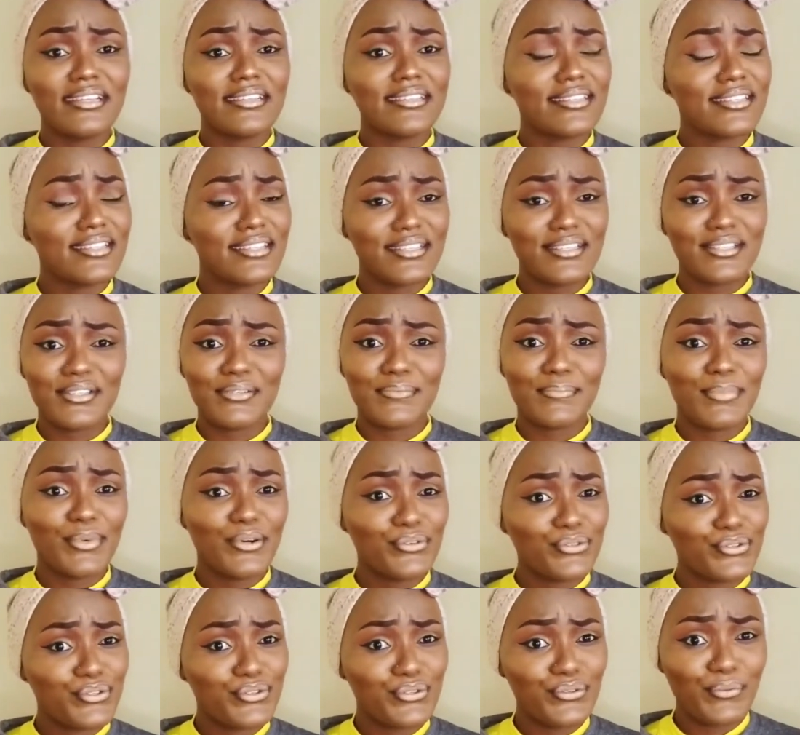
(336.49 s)
it's just
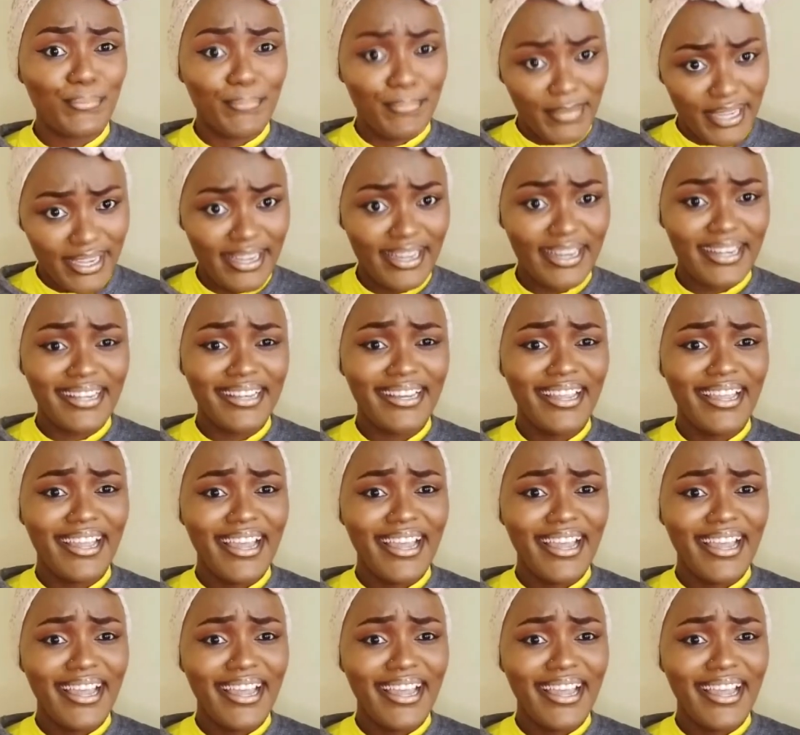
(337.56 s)
about you, man.